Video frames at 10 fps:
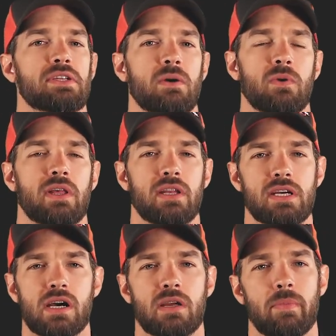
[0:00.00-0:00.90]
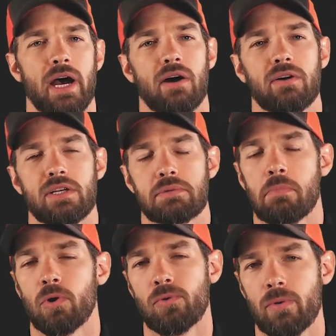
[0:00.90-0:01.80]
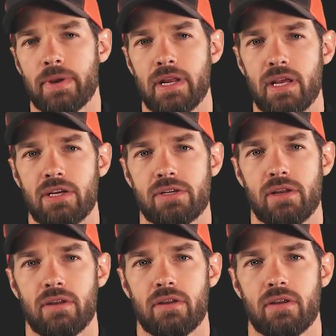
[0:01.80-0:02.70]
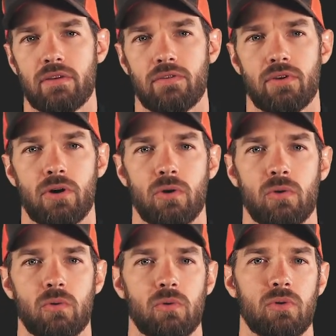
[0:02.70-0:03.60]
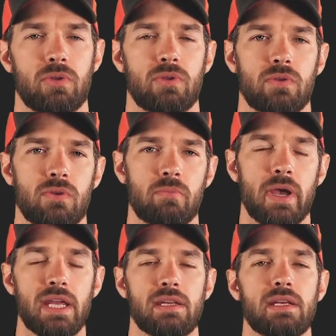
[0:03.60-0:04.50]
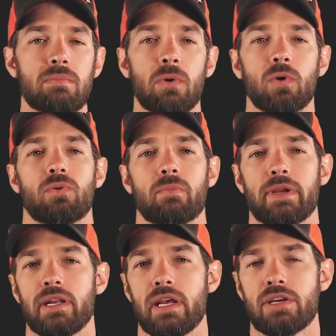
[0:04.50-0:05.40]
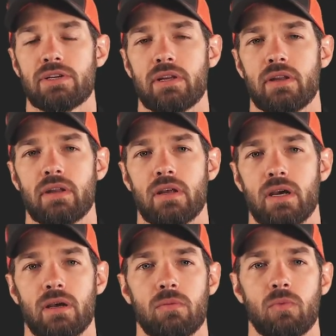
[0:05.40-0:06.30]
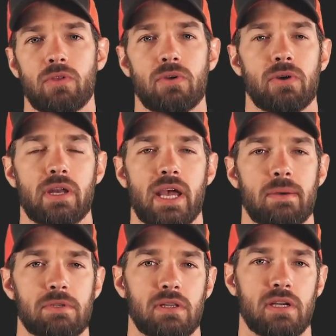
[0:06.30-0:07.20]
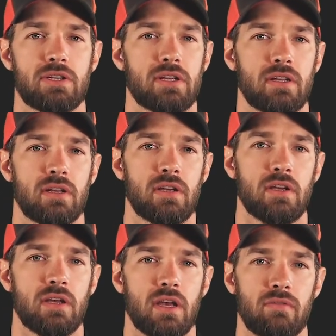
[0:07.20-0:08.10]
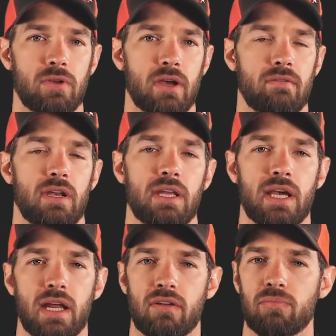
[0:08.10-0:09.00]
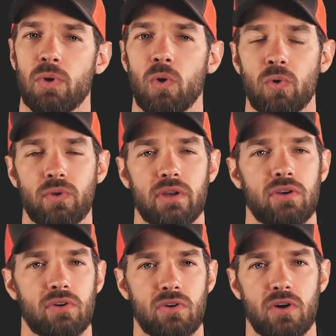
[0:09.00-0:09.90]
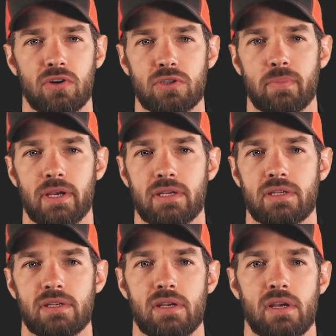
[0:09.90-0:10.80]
I wanted to talk about is mold remediation. So you may need mold remediation with your encapsulation. If you have any kind of mold in your crawl space,